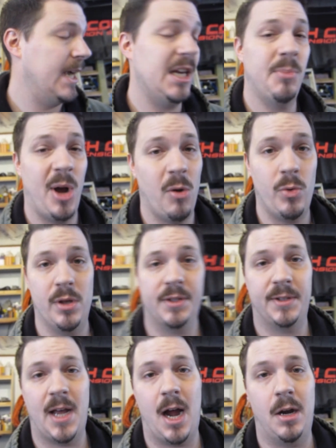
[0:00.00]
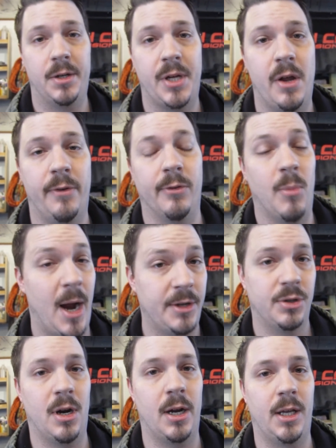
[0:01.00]
to buy wheels and tires for my
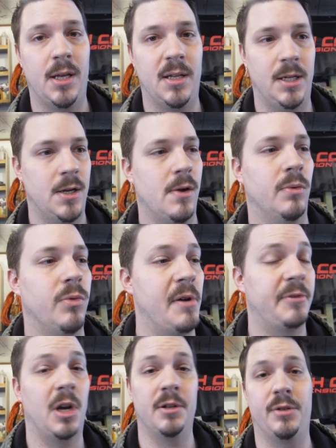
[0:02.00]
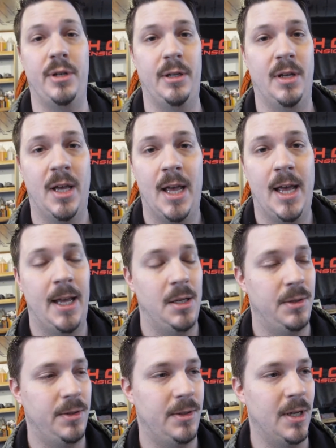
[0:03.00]
truck. You know, Rough Country
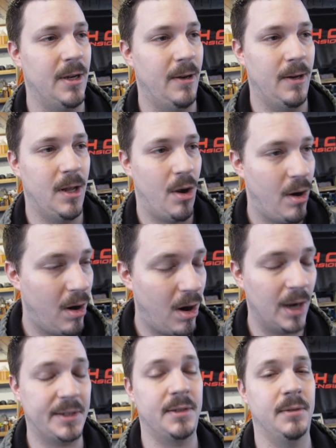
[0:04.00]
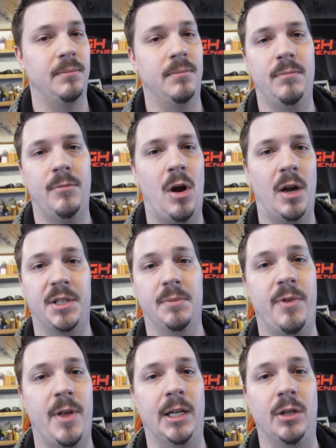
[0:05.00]
did an awesome
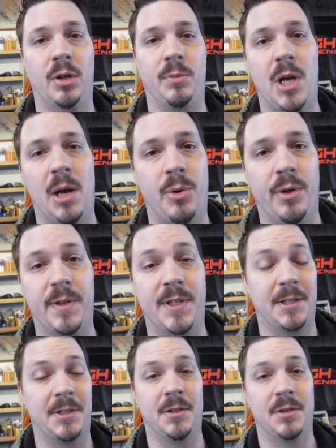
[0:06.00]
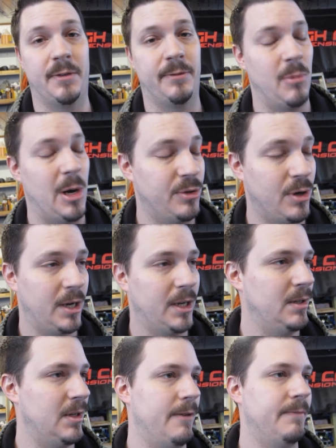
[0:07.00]
thing and hooked me up with a 6-inch lift for my truck.
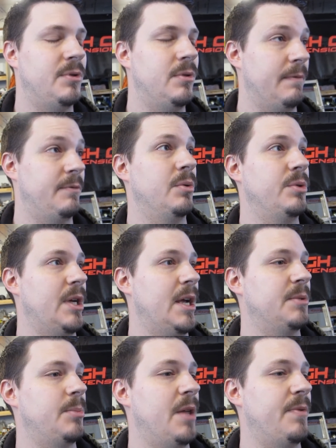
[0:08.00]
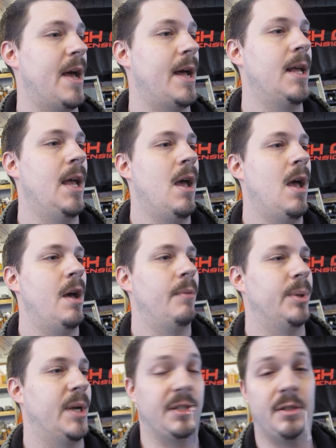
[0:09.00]
I've told you guys about that,
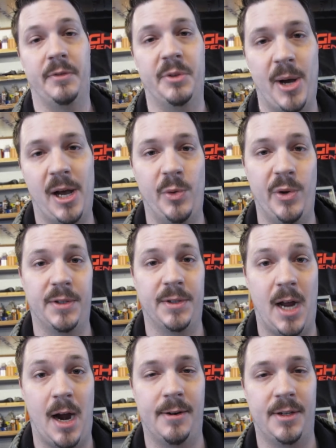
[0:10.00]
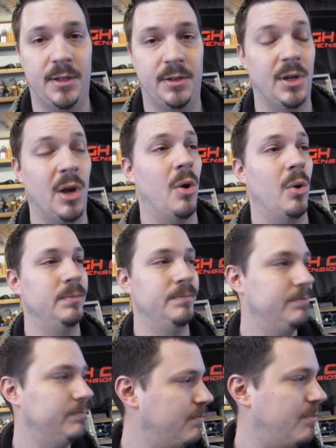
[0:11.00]
but I still have to buy wheels and tires. So
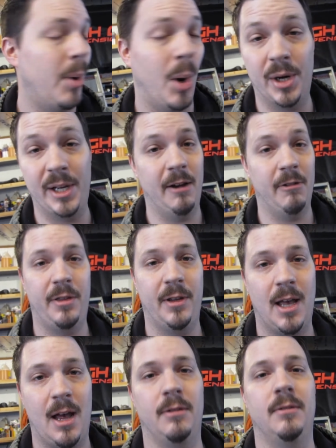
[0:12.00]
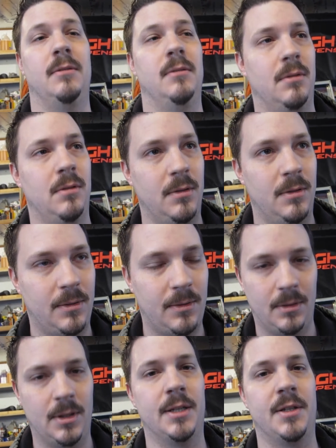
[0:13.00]
parting everything out
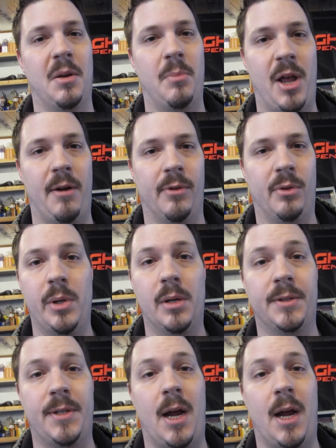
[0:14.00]
is going to pay for the wheels and